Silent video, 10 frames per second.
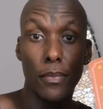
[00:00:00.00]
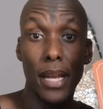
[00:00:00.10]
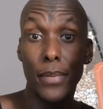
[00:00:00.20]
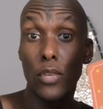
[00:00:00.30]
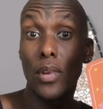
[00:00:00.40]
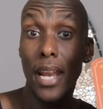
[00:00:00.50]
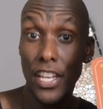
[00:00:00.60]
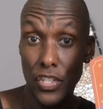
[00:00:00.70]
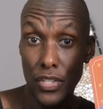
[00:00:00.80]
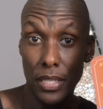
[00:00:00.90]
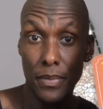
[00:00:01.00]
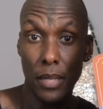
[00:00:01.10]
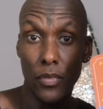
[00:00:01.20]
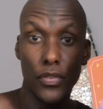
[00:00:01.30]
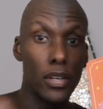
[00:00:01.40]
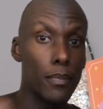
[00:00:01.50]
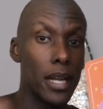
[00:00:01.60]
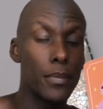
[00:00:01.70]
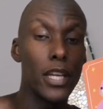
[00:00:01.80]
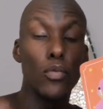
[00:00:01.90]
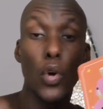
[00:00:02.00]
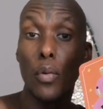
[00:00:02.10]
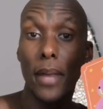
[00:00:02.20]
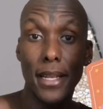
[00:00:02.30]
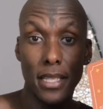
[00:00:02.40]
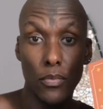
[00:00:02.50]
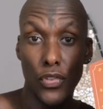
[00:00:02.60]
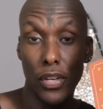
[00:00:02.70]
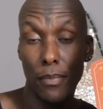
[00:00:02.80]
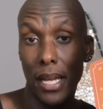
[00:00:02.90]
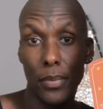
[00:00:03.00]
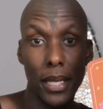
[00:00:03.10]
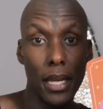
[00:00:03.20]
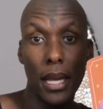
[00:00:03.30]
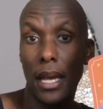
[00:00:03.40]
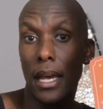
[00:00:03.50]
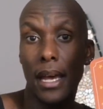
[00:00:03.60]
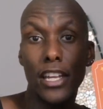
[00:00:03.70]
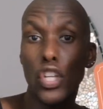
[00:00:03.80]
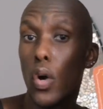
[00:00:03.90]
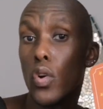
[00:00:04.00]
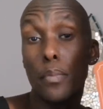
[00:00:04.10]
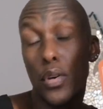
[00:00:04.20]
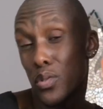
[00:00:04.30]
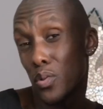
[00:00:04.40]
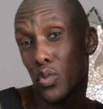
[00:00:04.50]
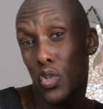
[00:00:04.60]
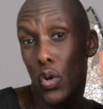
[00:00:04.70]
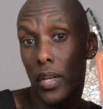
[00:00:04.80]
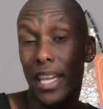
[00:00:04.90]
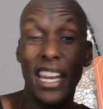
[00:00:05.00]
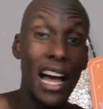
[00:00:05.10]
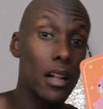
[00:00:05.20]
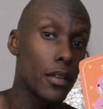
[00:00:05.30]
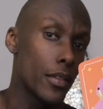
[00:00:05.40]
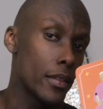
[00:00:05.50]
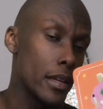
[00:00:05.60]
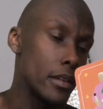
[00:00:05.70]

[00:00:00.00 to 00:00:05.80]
of you, it might be in relationships, some of you, it might be in romance, some of you, it might be in your own personal journey, in health,